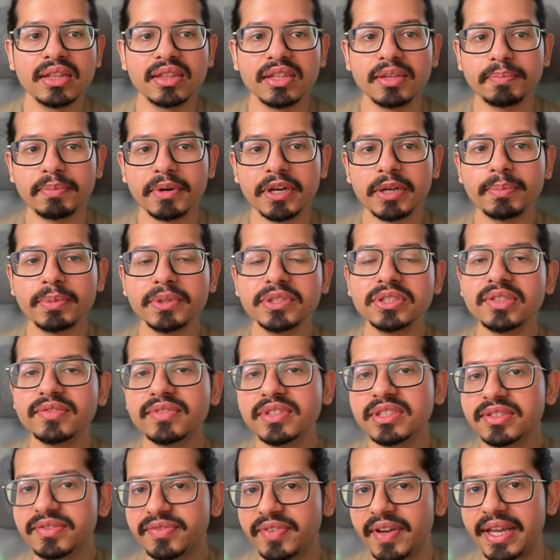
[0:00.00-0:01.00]
The purpose of
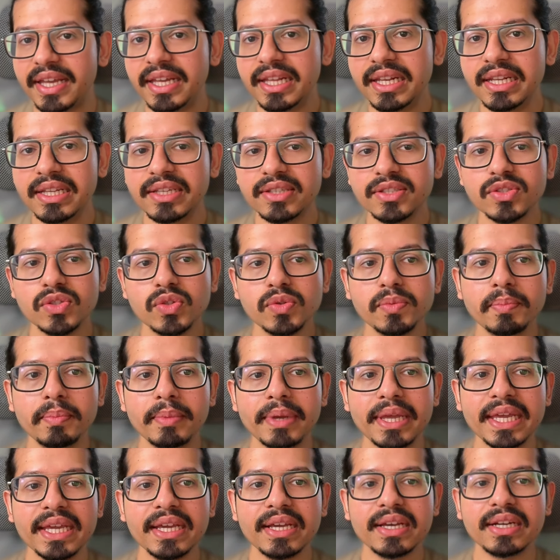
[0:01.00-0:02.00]
this file is to
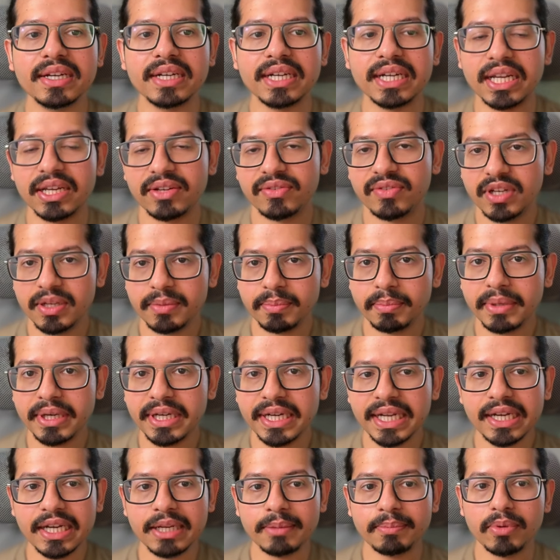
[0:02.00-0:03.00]
make
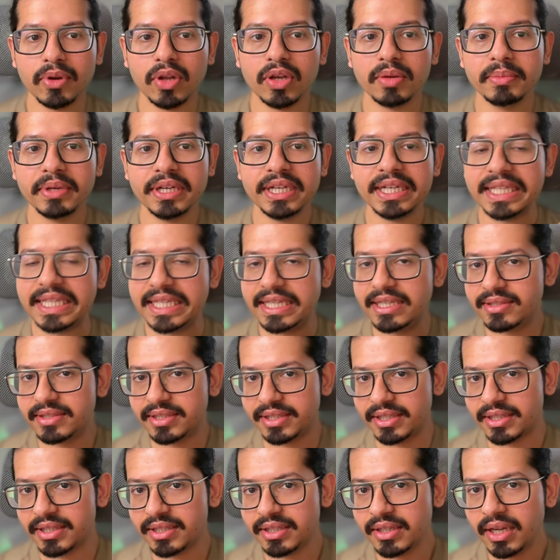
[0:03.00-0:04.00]
development and deployment
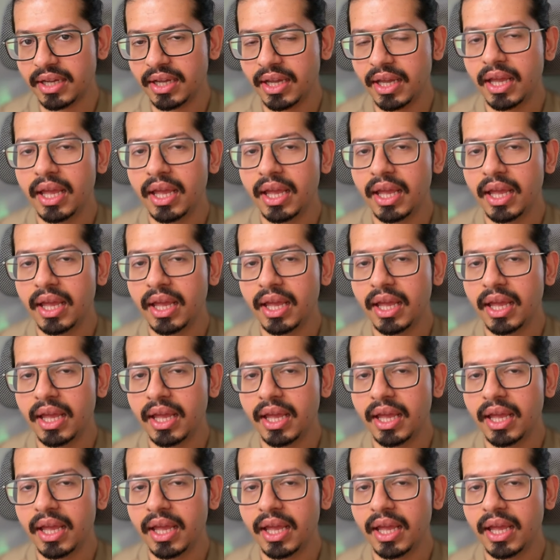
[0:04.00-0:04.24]
easier